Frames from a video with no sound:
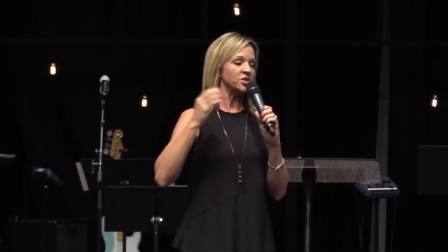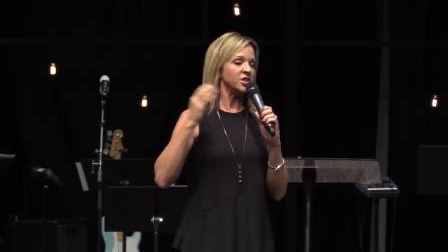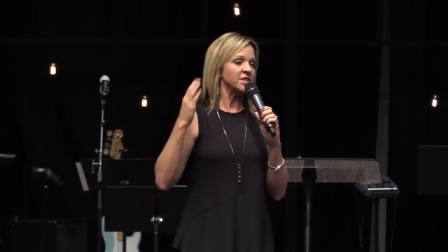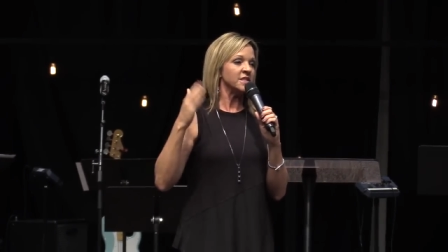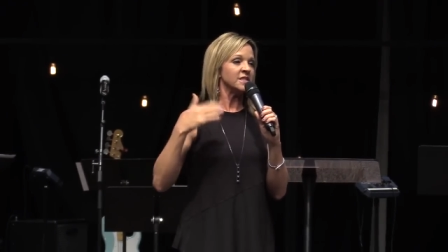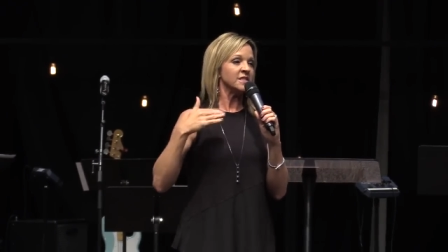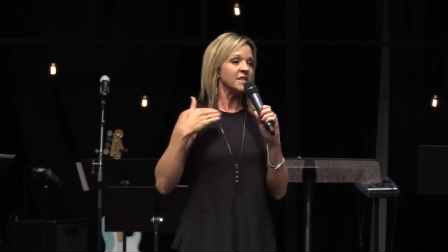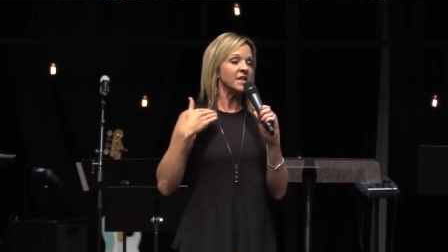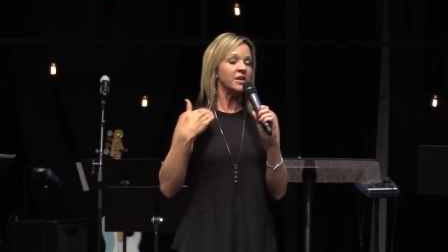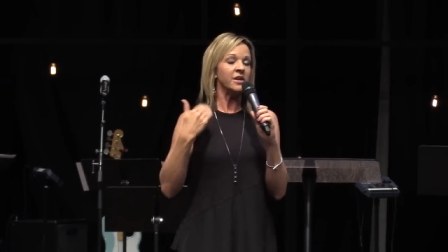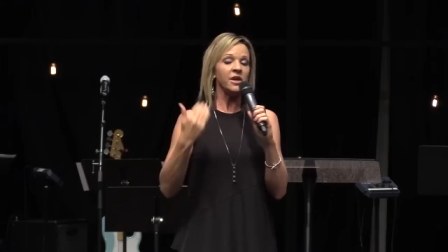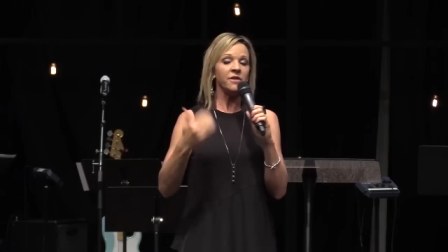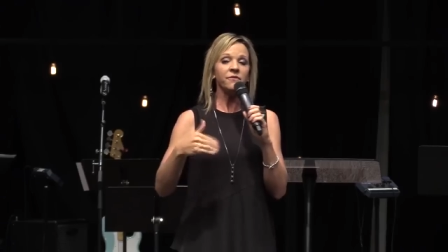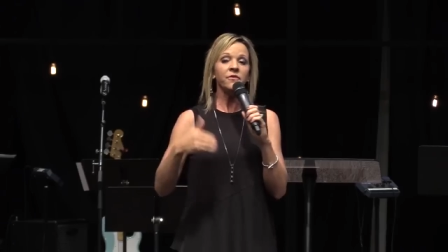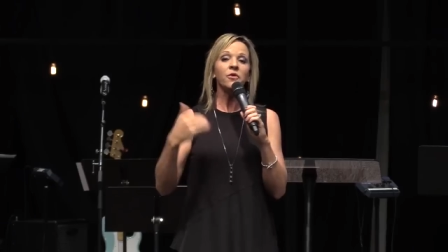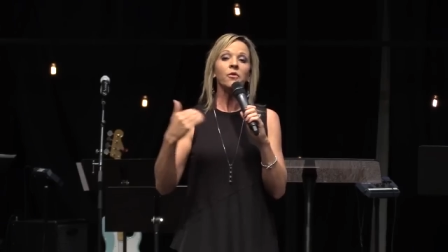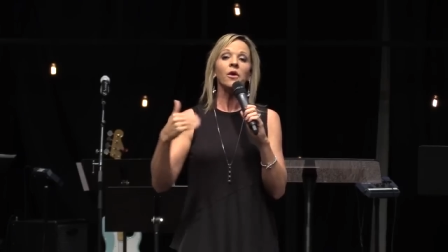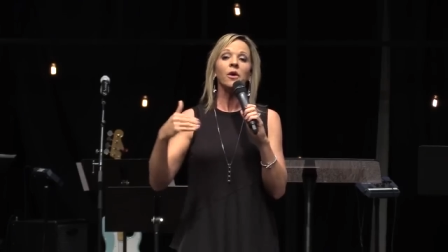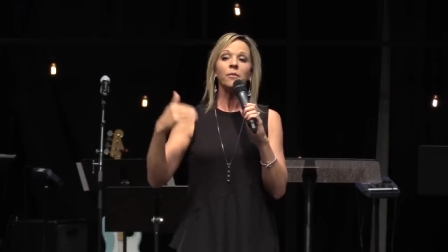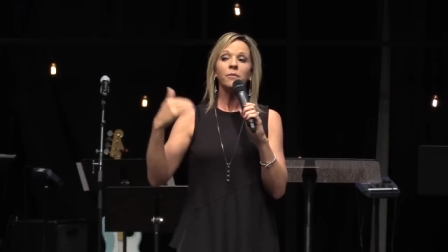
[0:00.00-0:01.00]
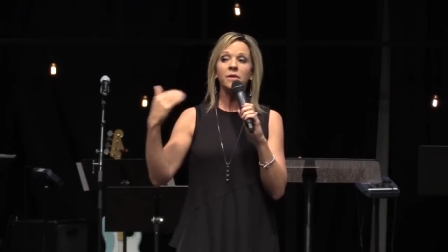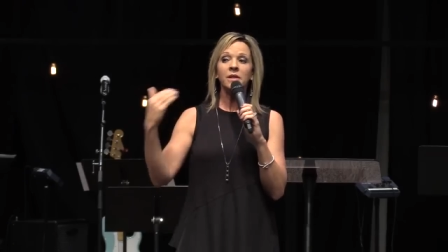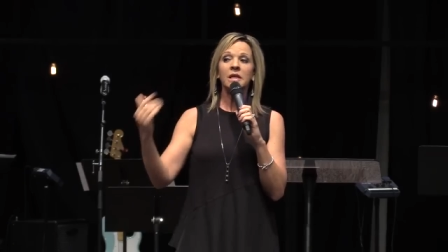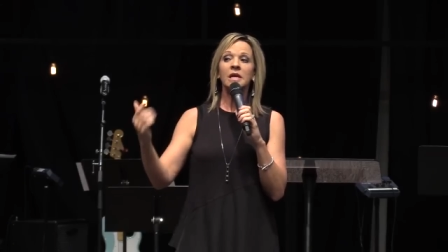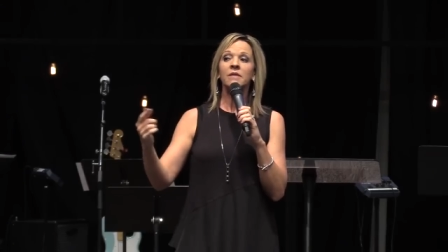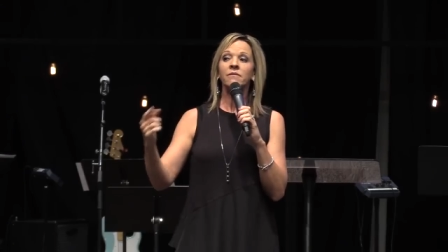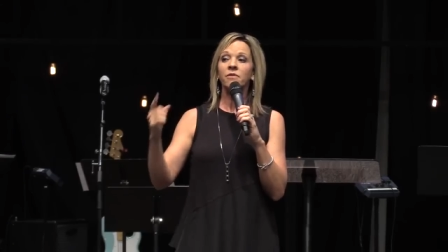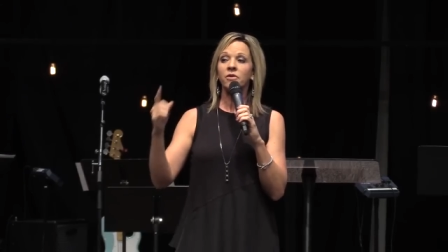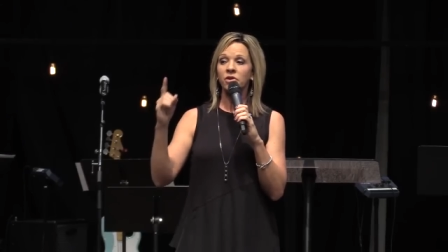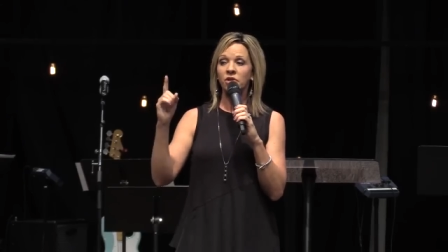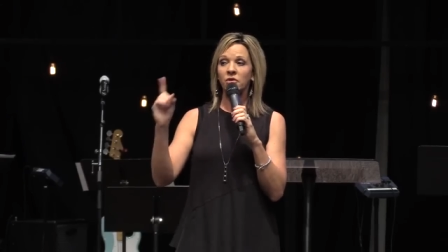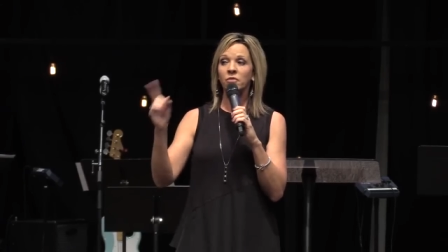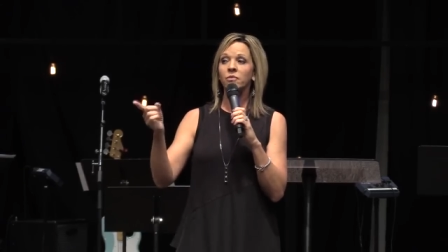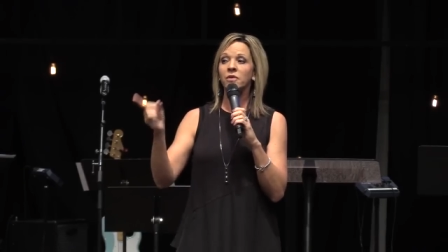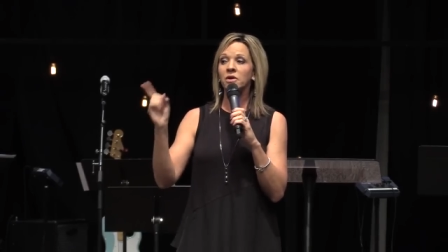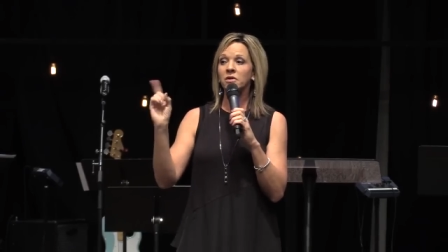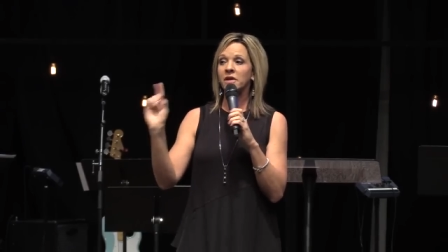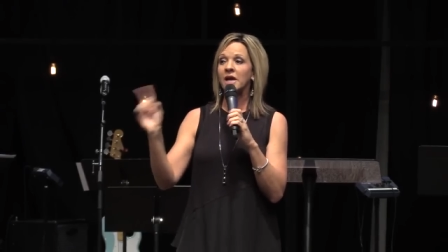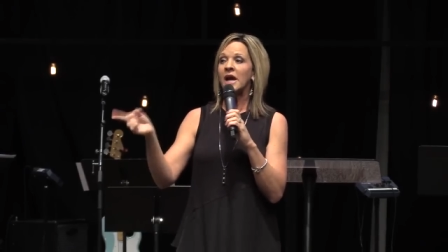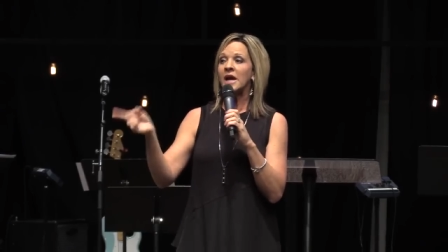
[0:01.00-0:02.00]
Jesus said, "If you are a believer, you
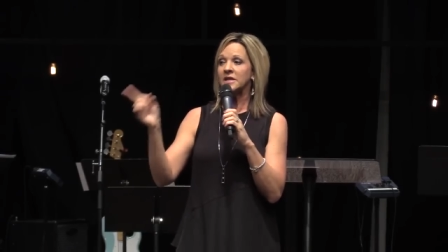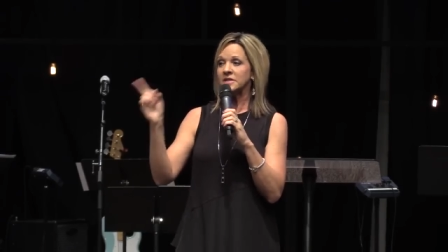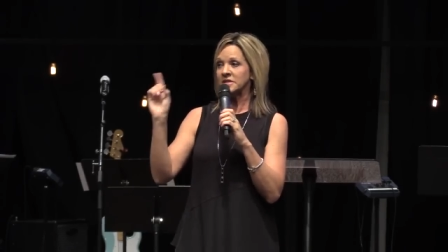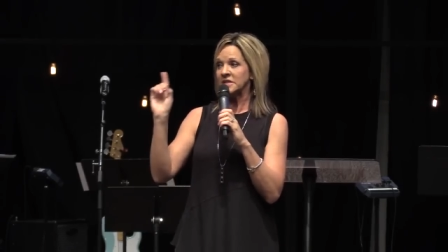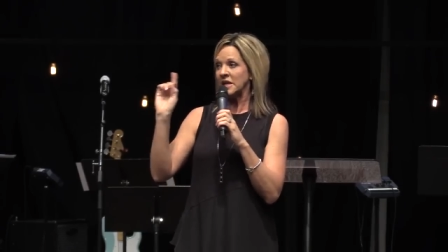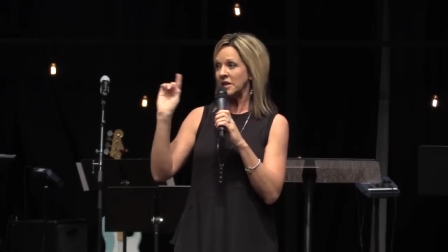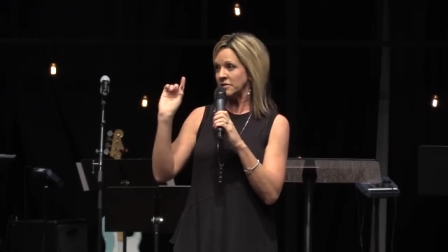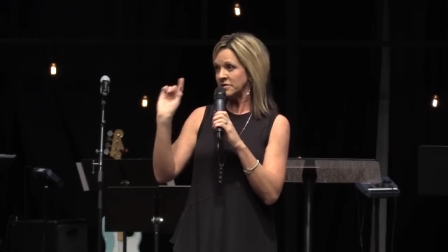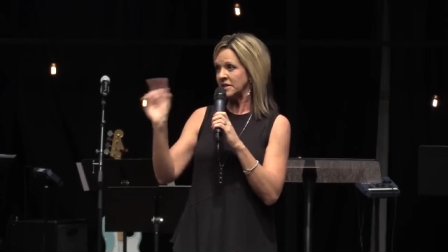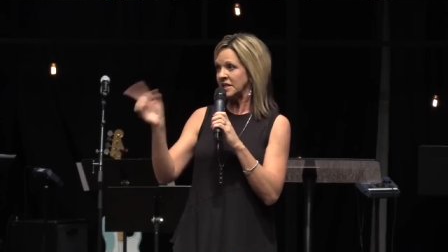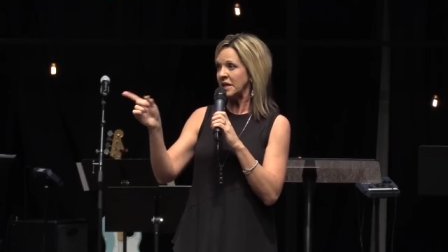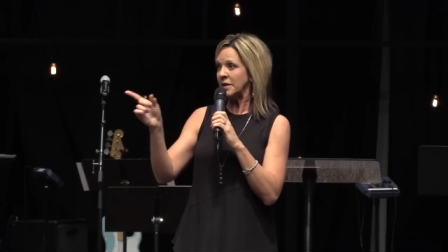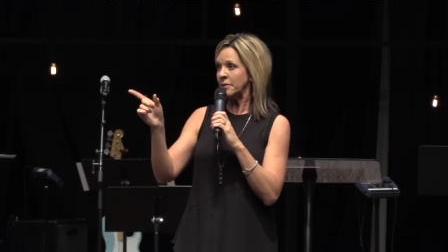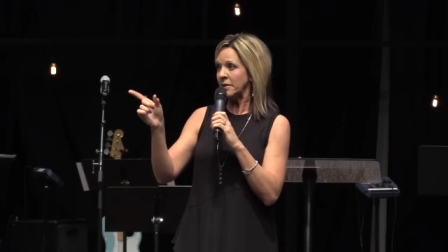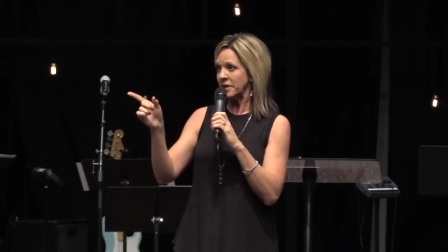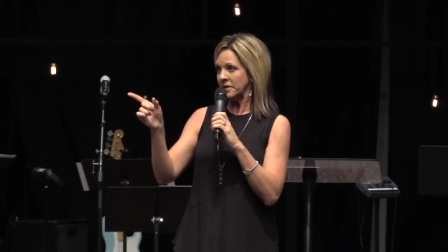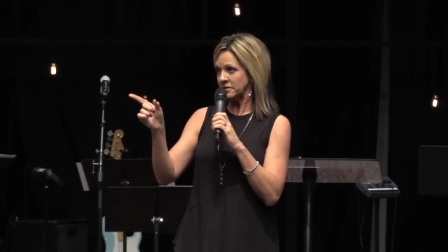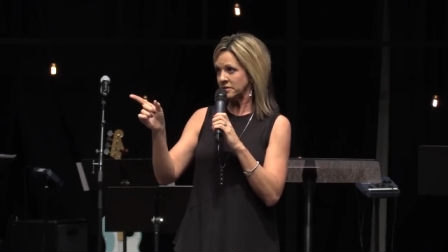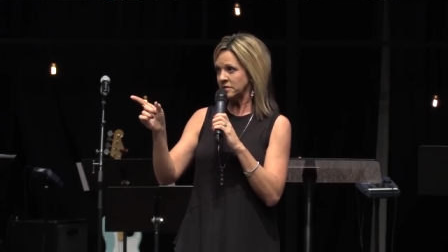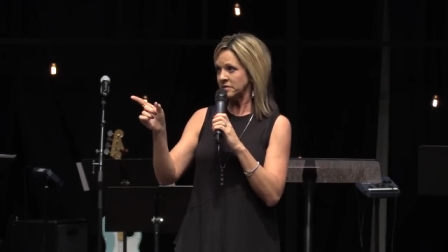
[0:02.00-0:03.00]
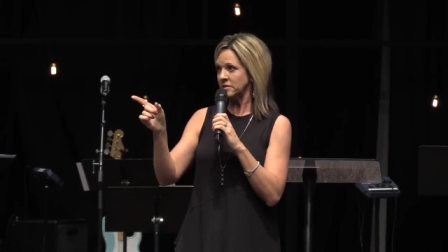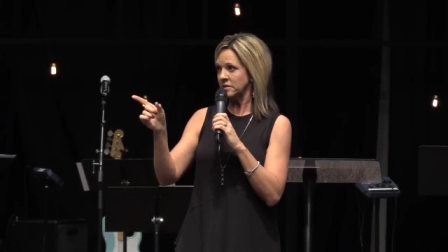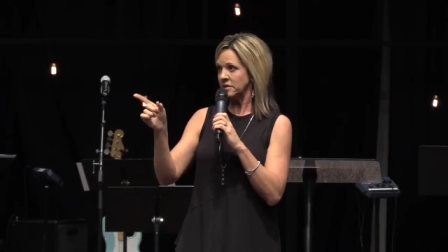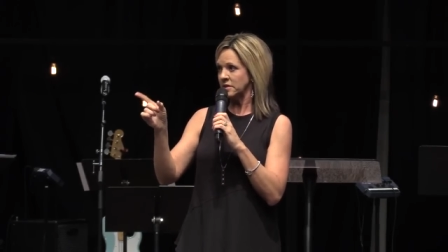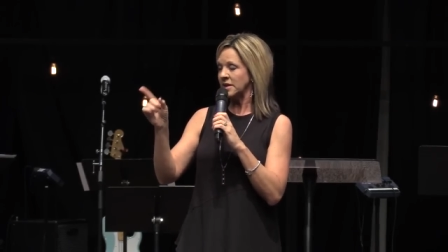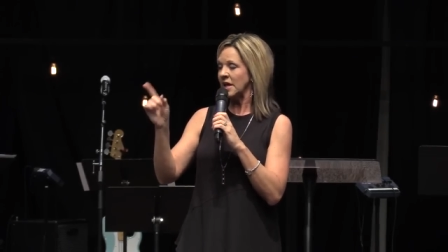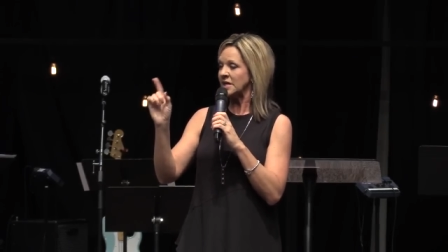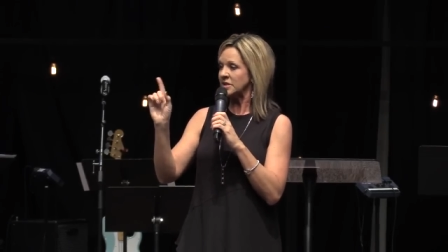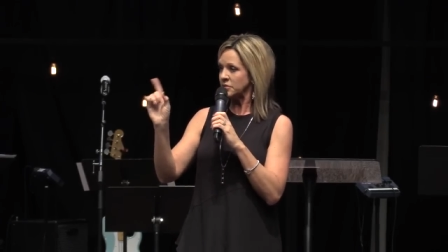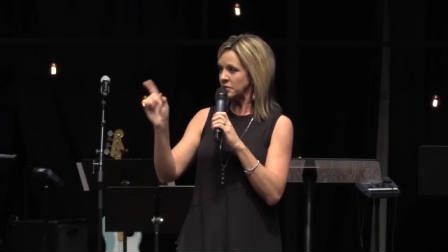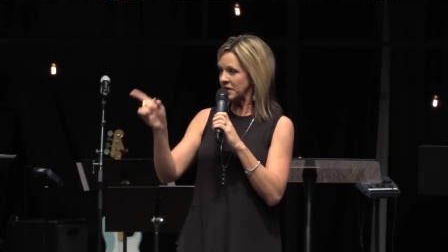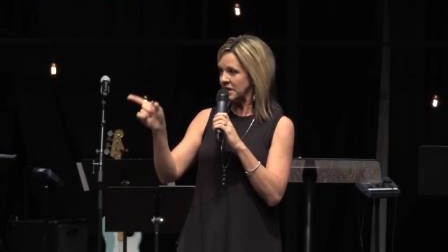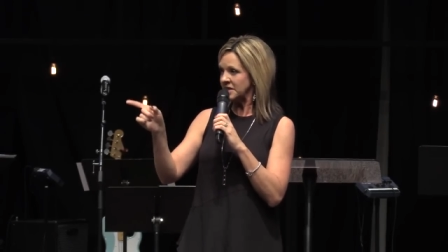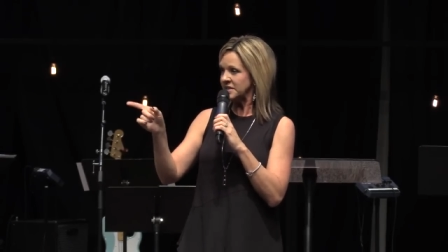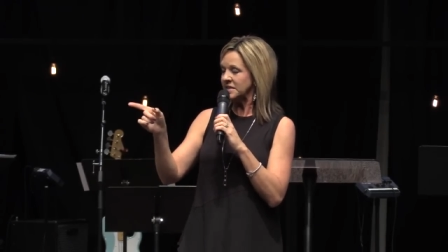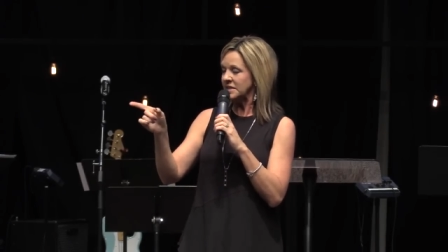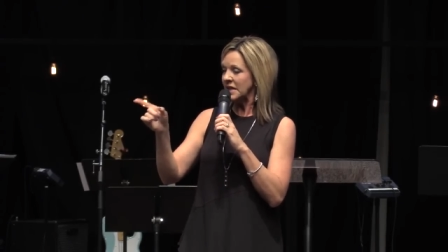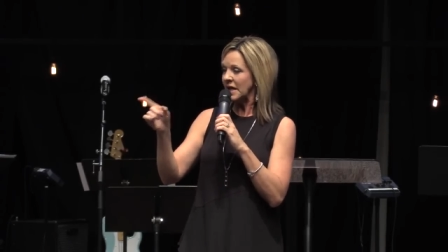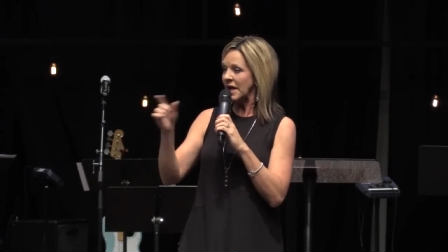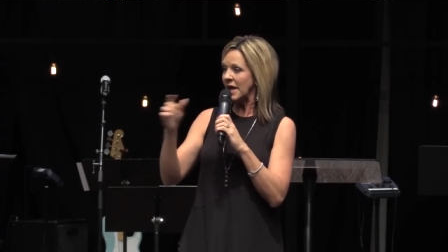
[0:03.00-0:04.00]
will cast out demons." That's what he
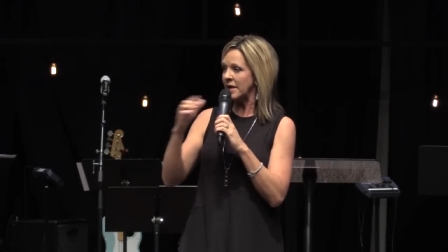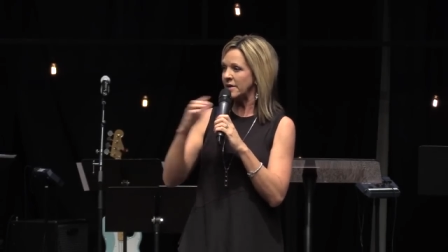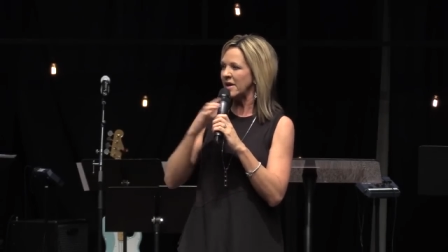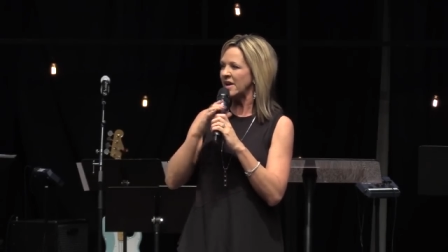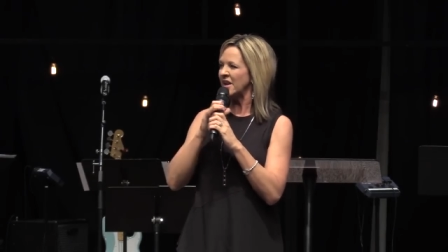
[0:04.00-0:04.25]
said.